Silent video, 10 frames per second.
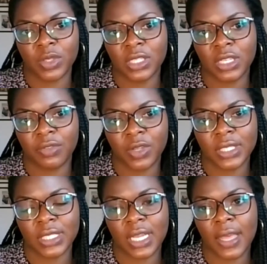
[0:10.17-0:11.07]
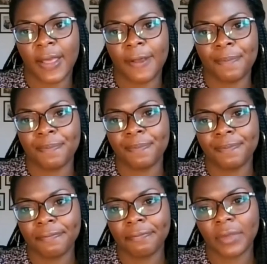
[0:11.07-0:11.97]
or the different um,
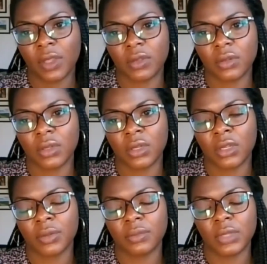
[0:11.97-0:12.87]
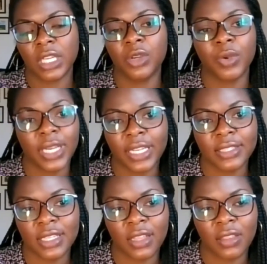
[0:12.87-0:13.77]
uh,
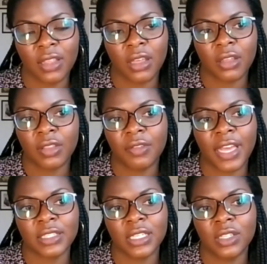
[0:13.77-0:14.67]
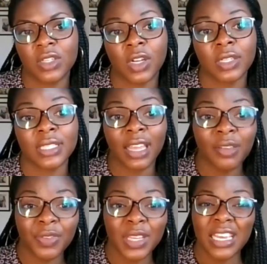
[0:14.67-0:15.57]
ingredients in the, the vaccines are
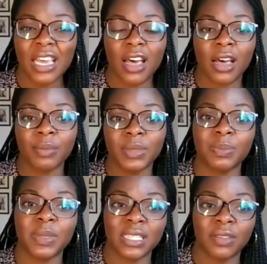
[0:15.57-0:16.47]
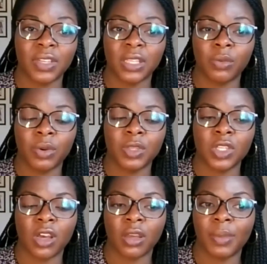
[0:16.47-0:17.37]
safe? Um, specifically, when we
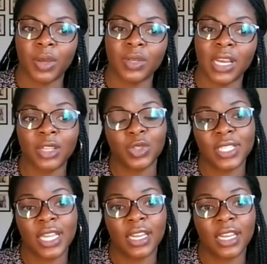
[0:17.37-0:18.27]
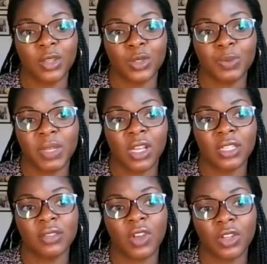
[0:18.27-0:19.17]
talk about AstraZeneca, there's been
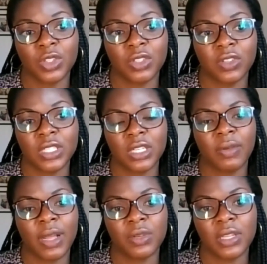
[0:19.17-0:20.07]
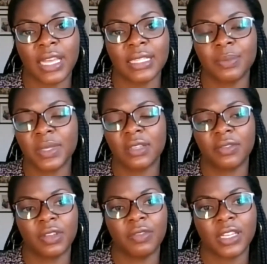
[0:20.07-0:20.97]
lots of controversy around that
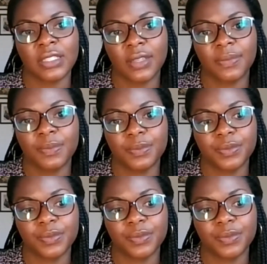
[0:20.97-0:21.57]
specific vaccine.